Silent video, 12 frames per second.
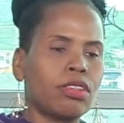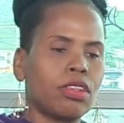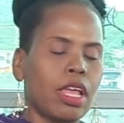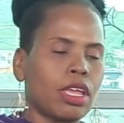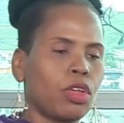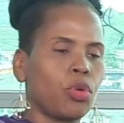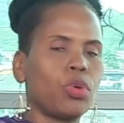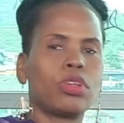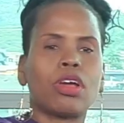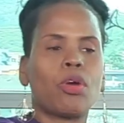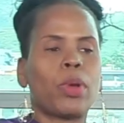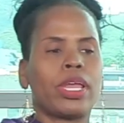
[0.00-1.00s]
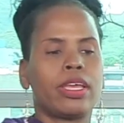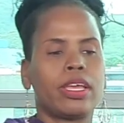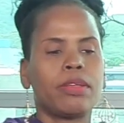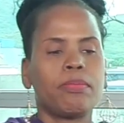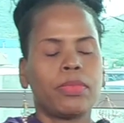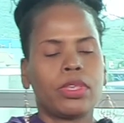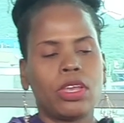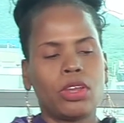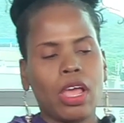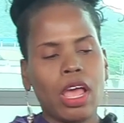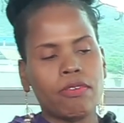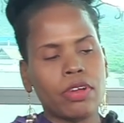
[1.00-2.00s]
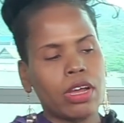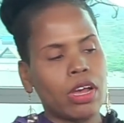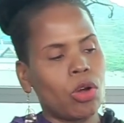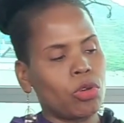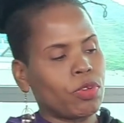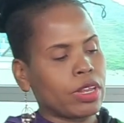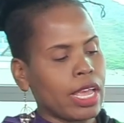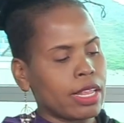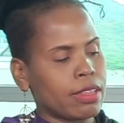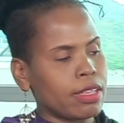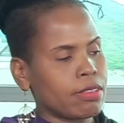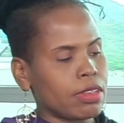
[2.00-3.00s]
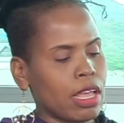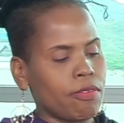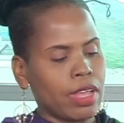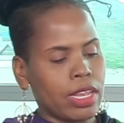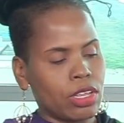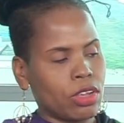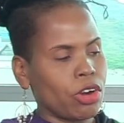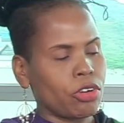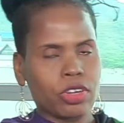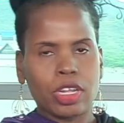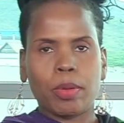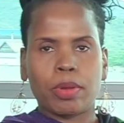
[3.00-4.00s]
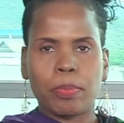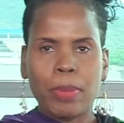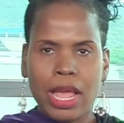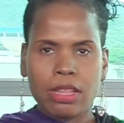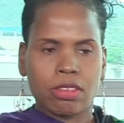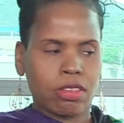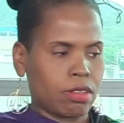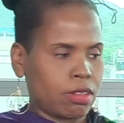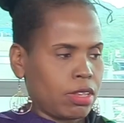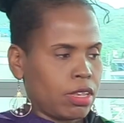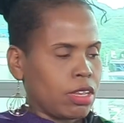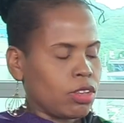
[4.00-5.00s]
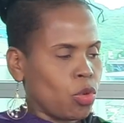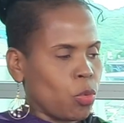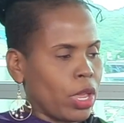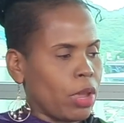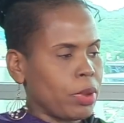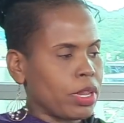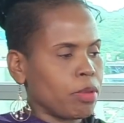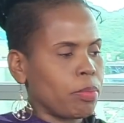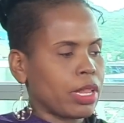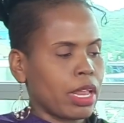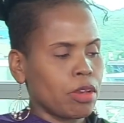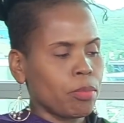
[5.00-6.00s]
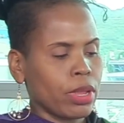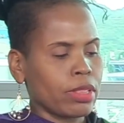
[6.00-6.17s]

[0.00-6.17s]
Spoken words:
is like you're going to a wedding. You have an outfit like this. It have like the kurta, the pants to wear with it, but I didn't bring